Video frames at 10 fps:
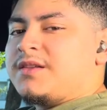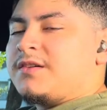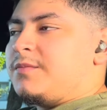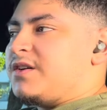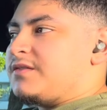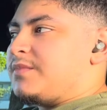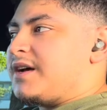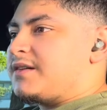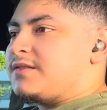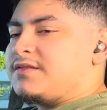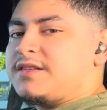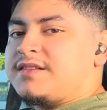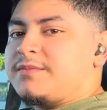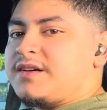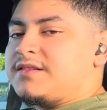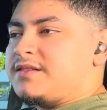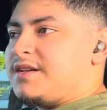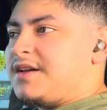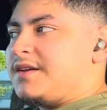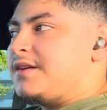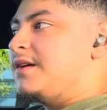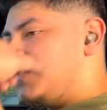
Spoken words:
30 miles back, so 60 miles a day.